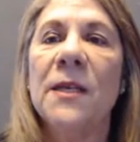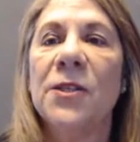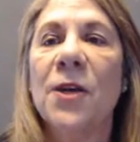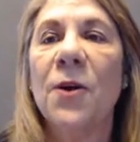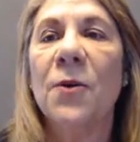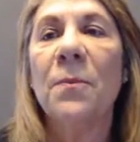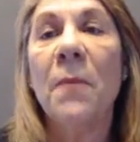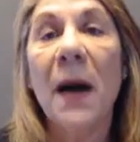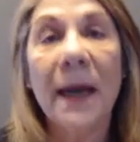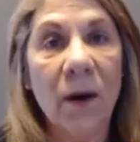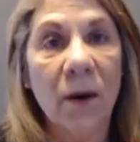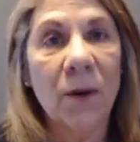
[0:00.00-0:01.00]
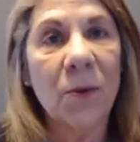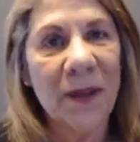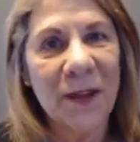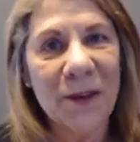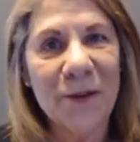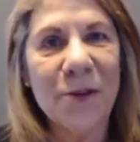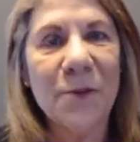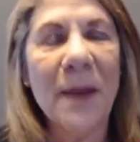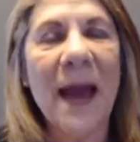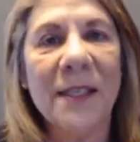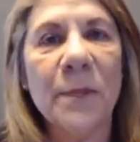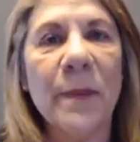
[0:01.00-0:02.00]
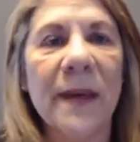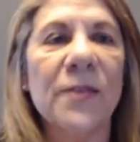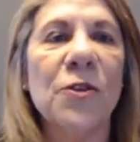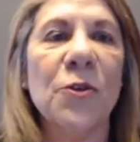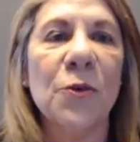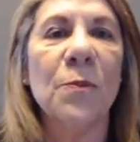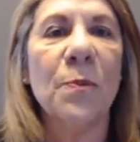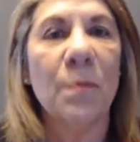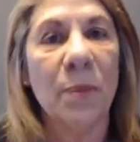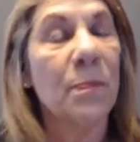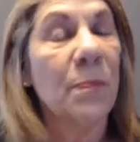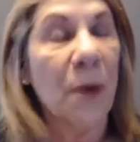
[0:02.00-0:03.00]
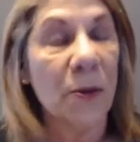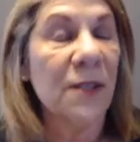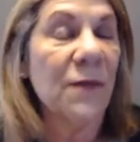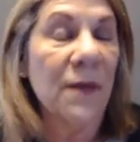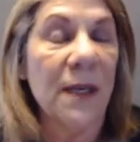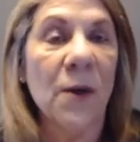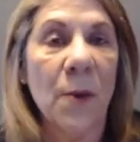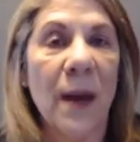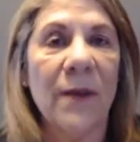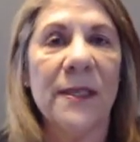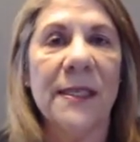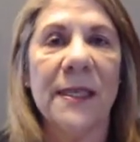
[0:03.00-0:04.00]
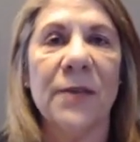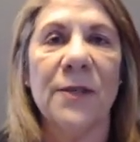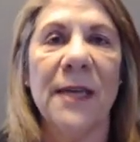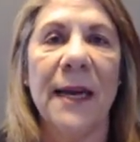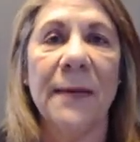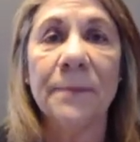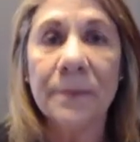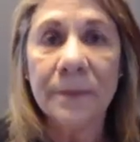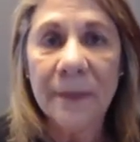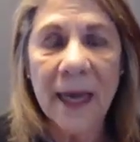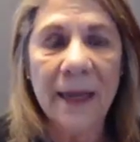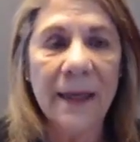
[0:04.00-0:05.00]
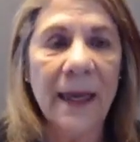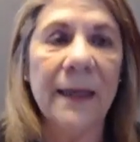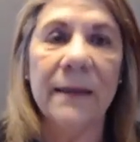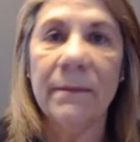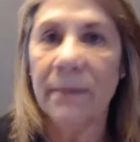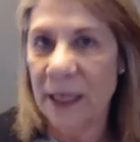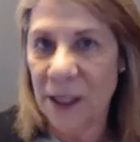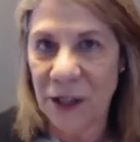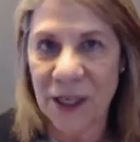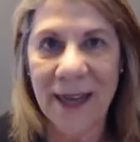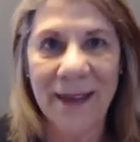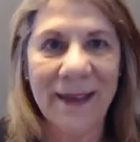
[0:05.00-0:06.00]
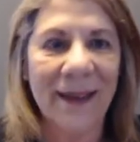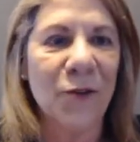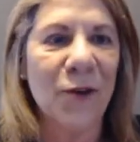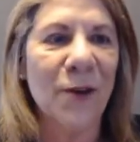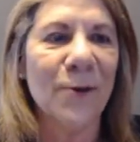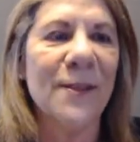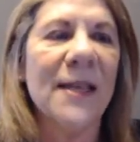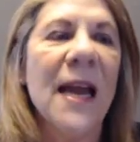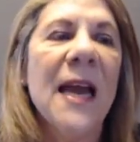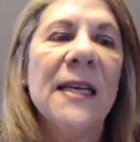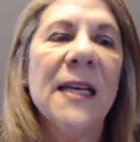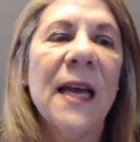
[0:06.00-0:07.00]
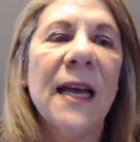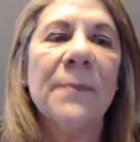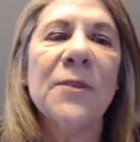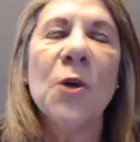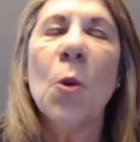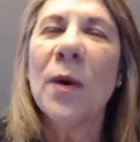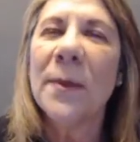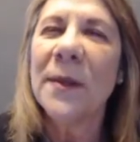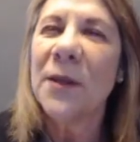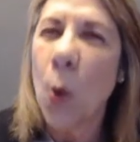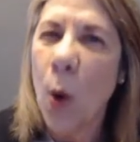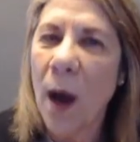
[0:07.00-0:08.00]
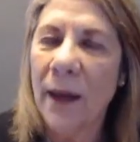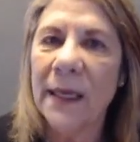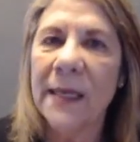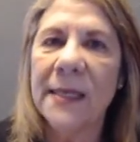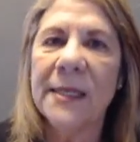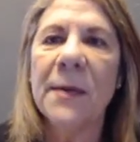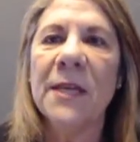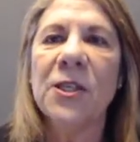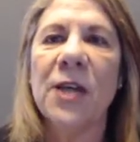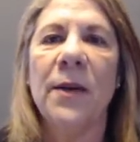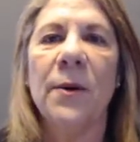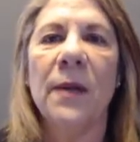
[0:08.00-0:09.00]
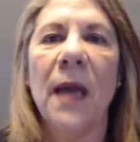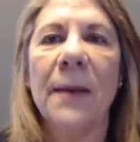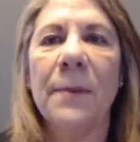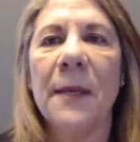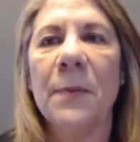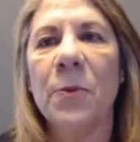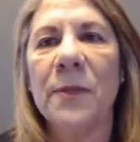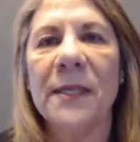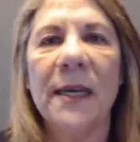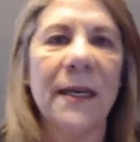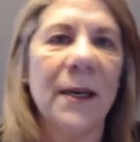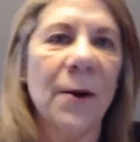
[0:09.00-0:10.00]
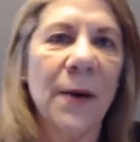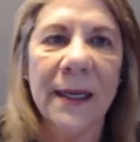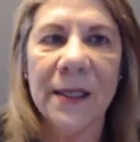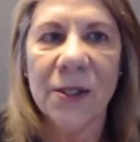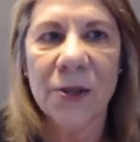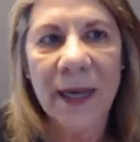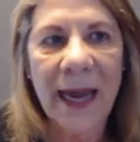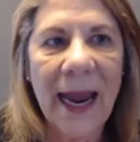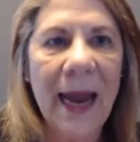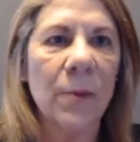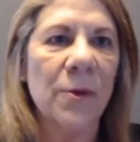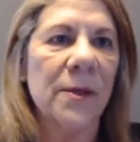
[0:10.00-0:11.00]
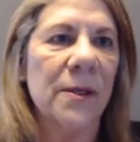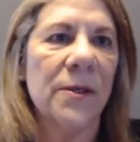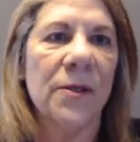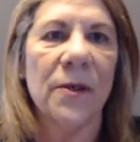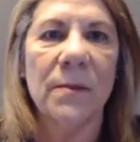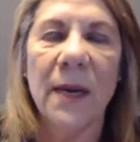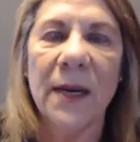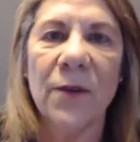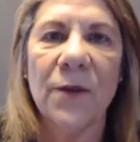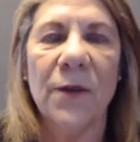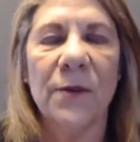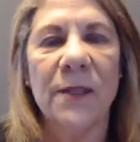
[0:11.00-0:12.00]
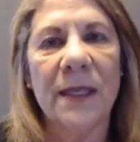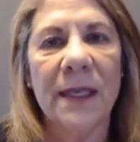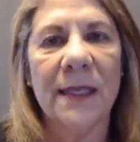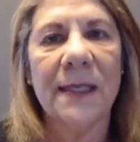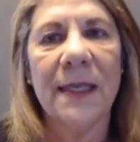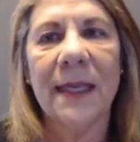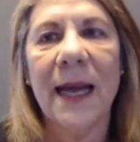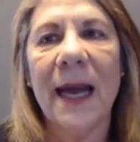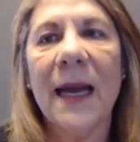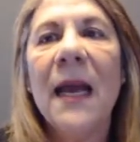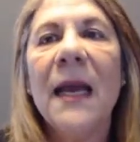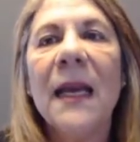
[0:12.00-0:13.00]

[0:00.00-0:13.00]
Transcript: So, my goal with YouTube has been to p- post a video every single day and and each day it grows and don't worry about the quality as much i know a lot of people will tell you to go out and get certain cameras and certain microphones and things like that